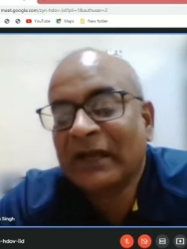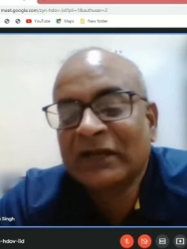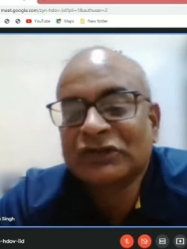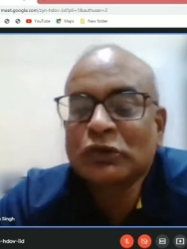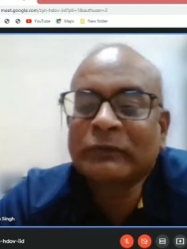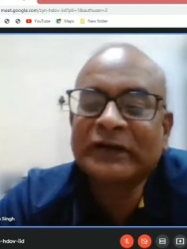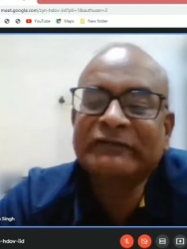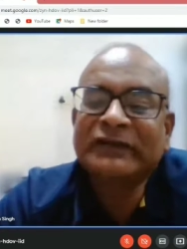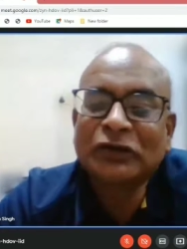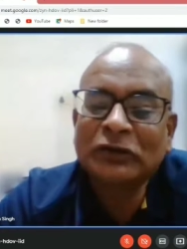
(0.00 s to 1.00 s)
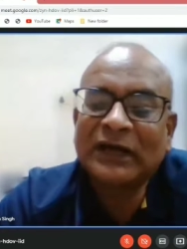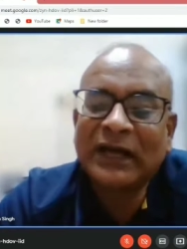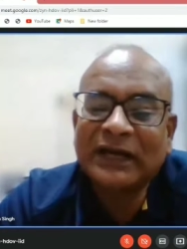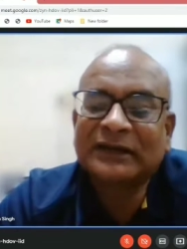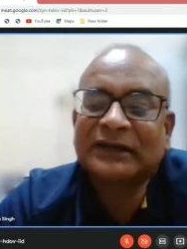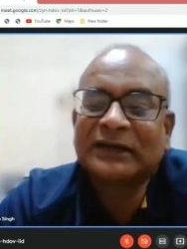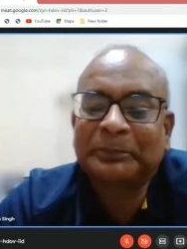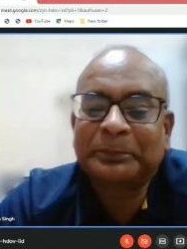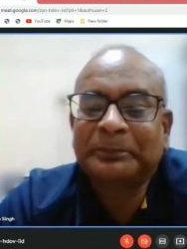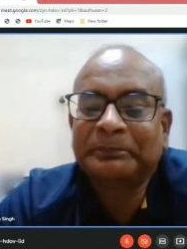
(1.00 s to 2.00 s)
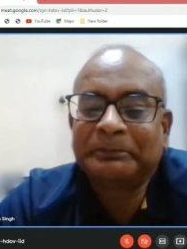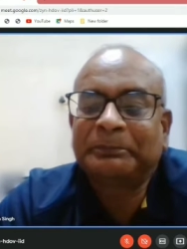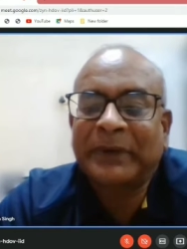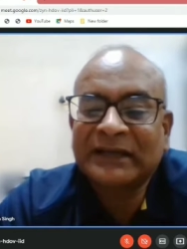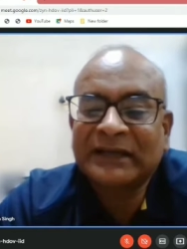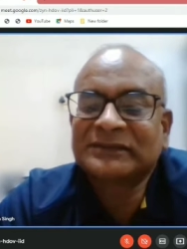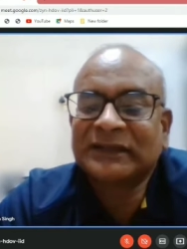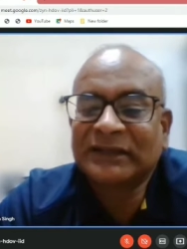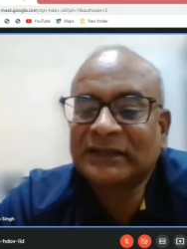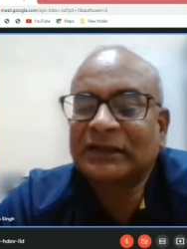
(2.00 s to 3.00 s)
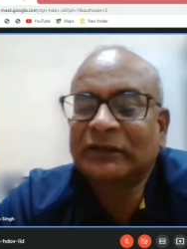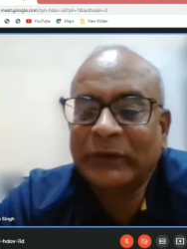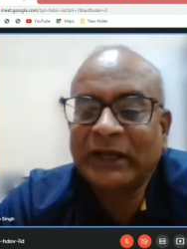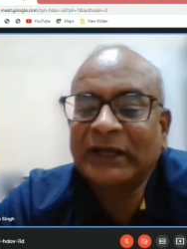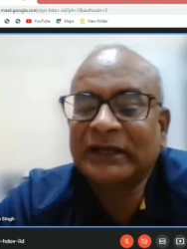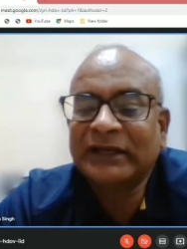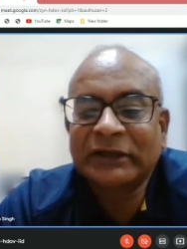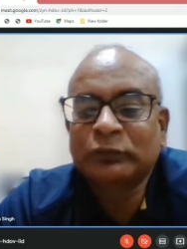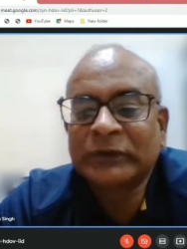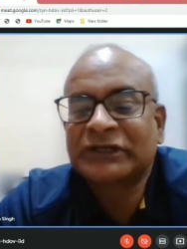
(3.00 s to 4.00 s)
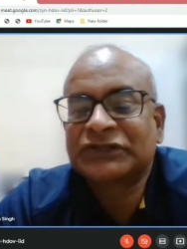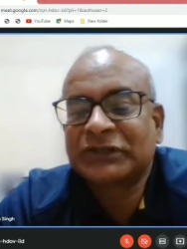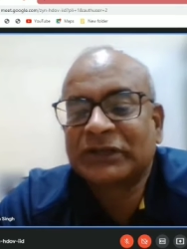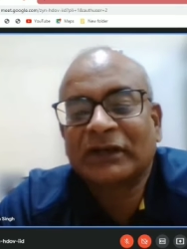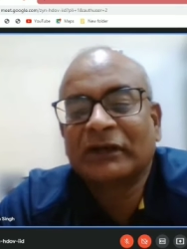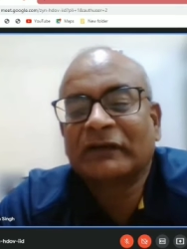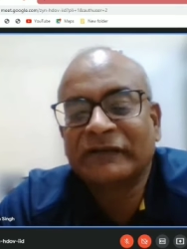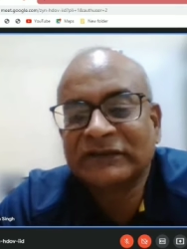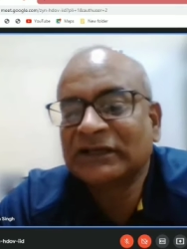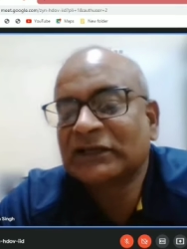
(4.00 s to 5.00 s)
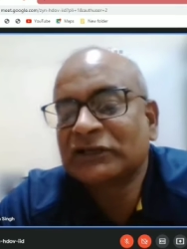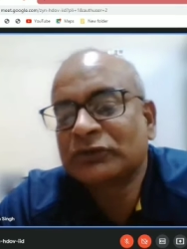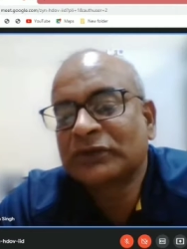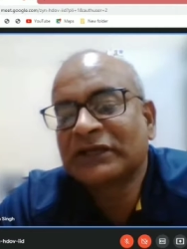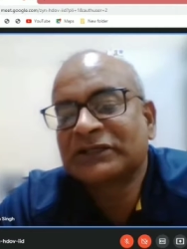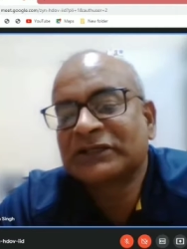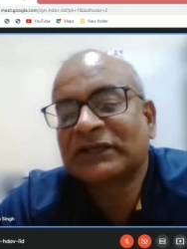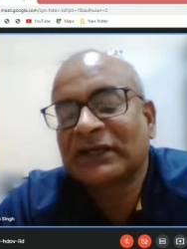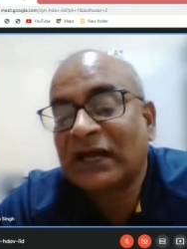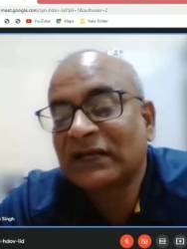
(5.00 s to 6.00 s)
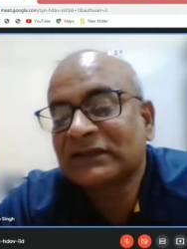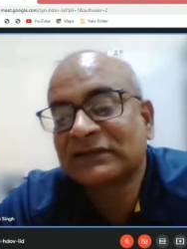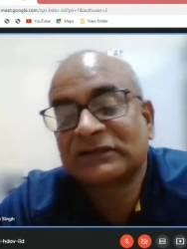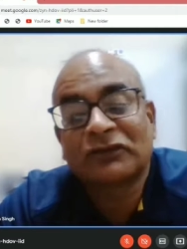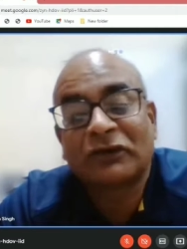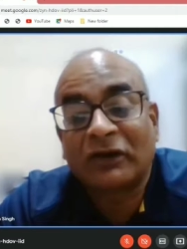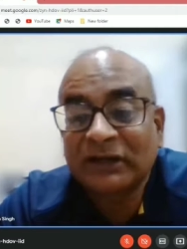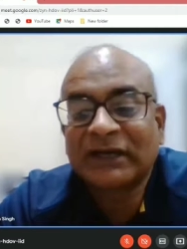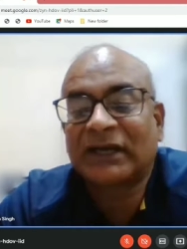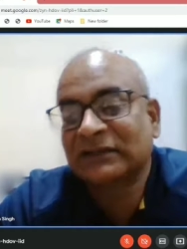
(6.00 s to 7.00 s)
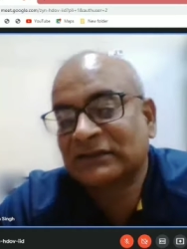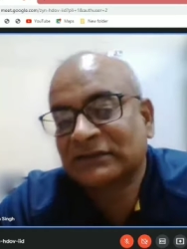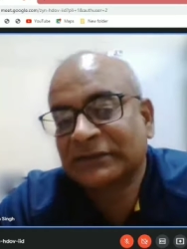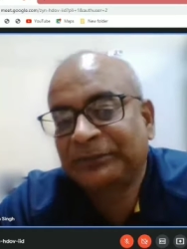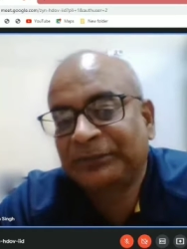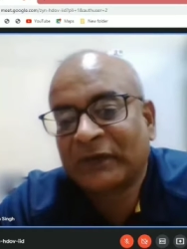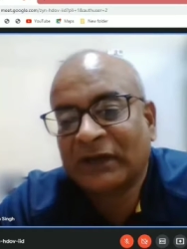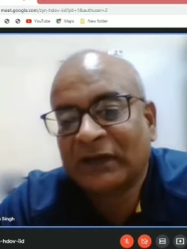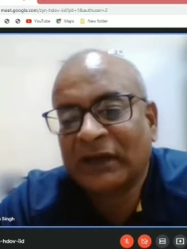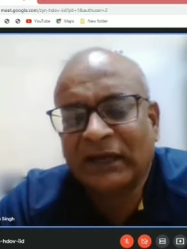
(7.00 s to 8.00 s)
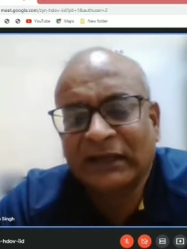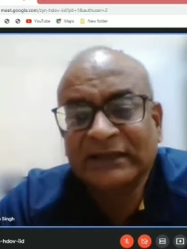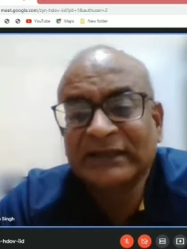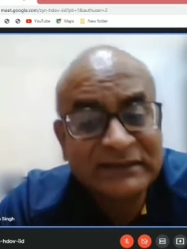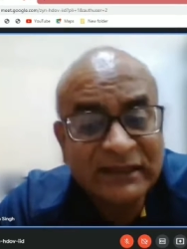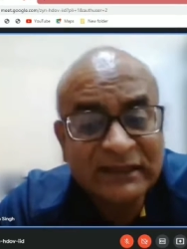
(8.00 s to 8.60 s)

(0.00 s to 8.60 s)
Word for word: So when we look at a practical way in which a physical education class is organized, is